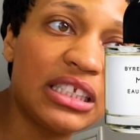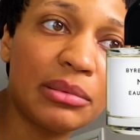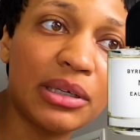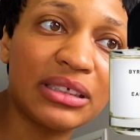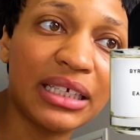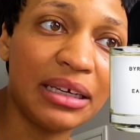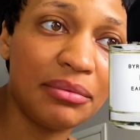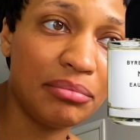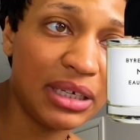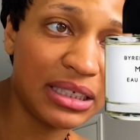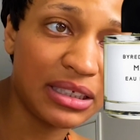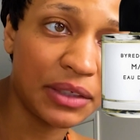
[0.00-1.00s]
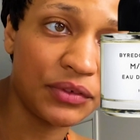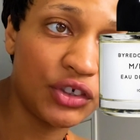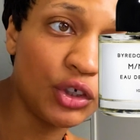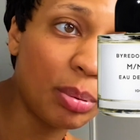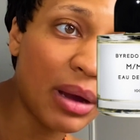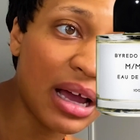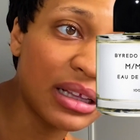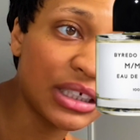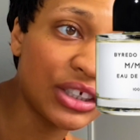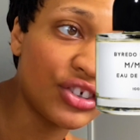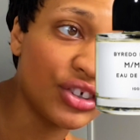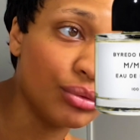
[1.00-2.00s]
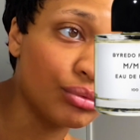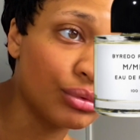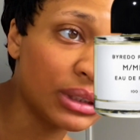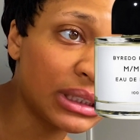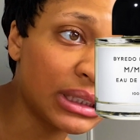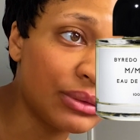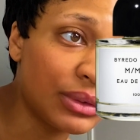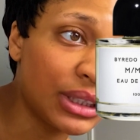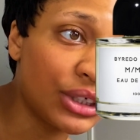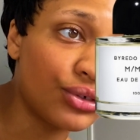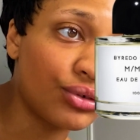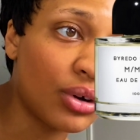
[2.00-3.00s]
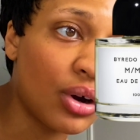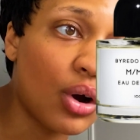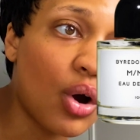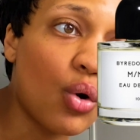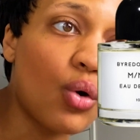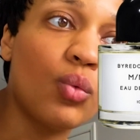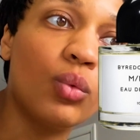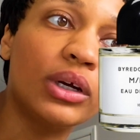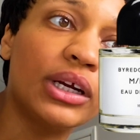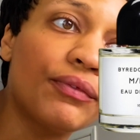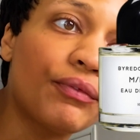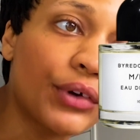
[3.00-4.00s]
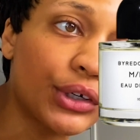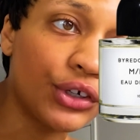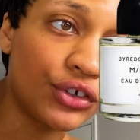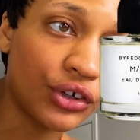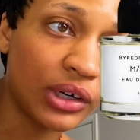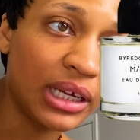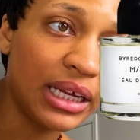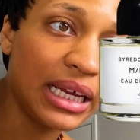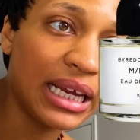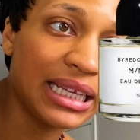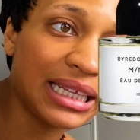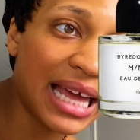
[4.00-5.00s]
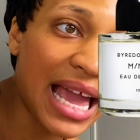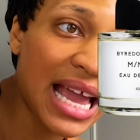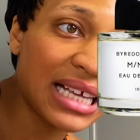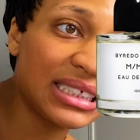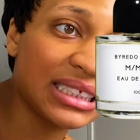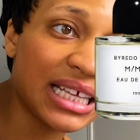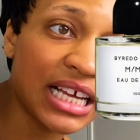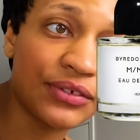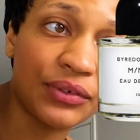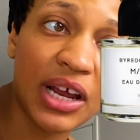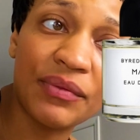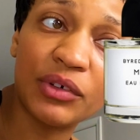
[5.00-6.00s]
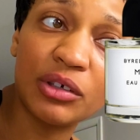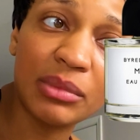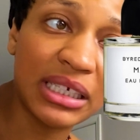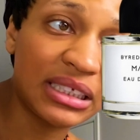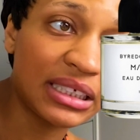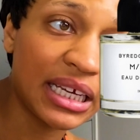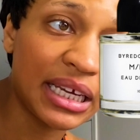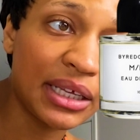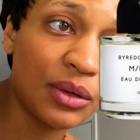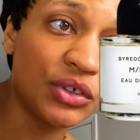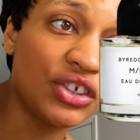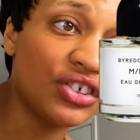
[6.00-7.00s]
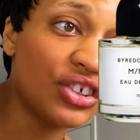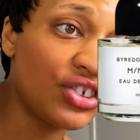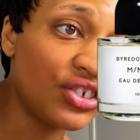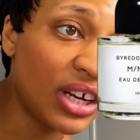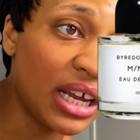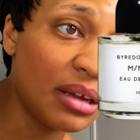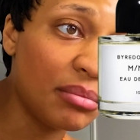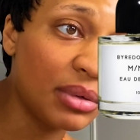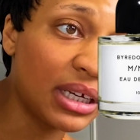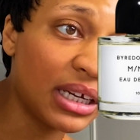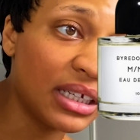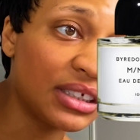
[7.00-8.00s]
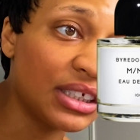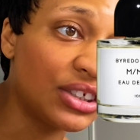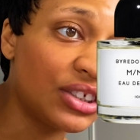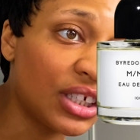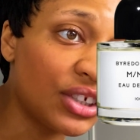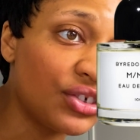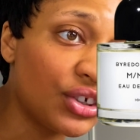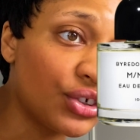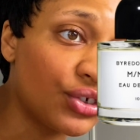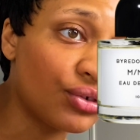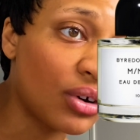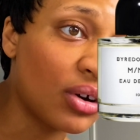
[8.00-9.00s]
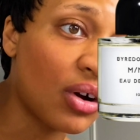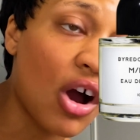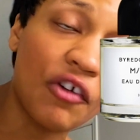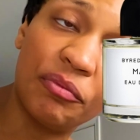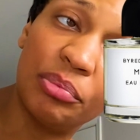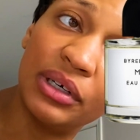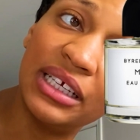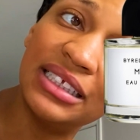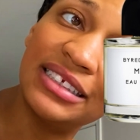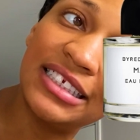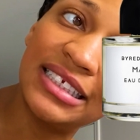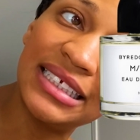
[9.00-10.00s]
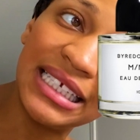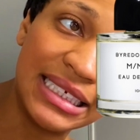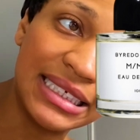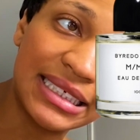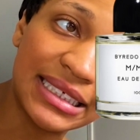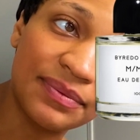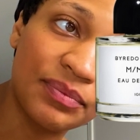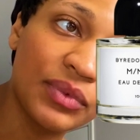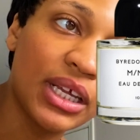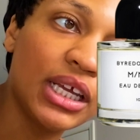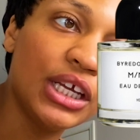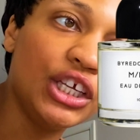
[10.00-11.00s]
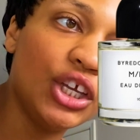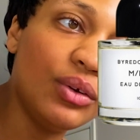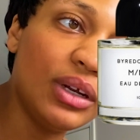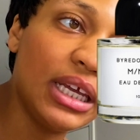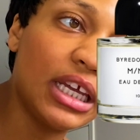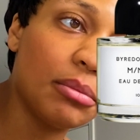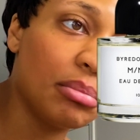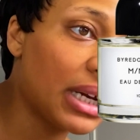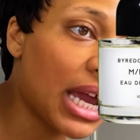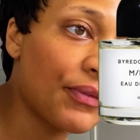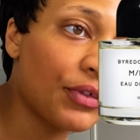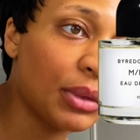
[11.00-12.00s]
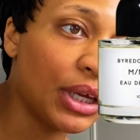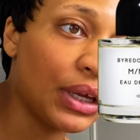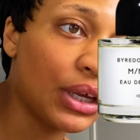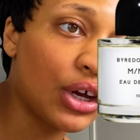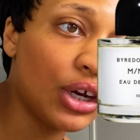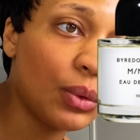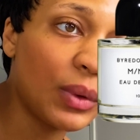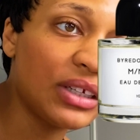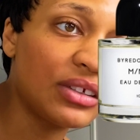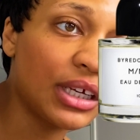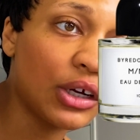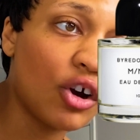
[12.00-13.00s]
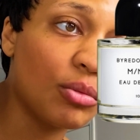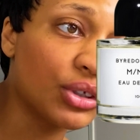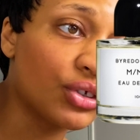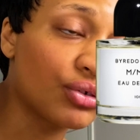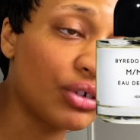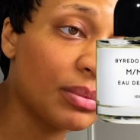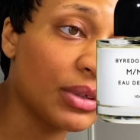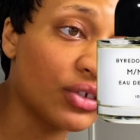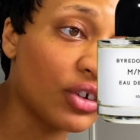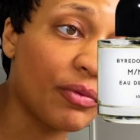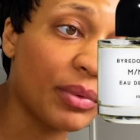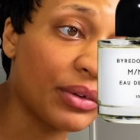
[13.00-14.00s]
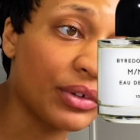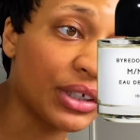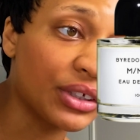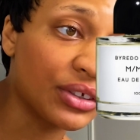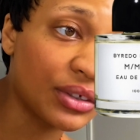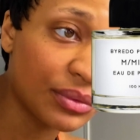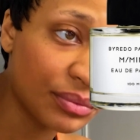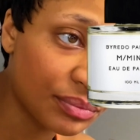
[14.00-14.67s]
smells like a mix of shoe polish and really, really strong old wooden furniture. It lasts and lasts forever on my skin, which is a shame because it's such a strong off-putting scent. Unique, but not for me. Couldn't wait to get home and scrub this off my wrist.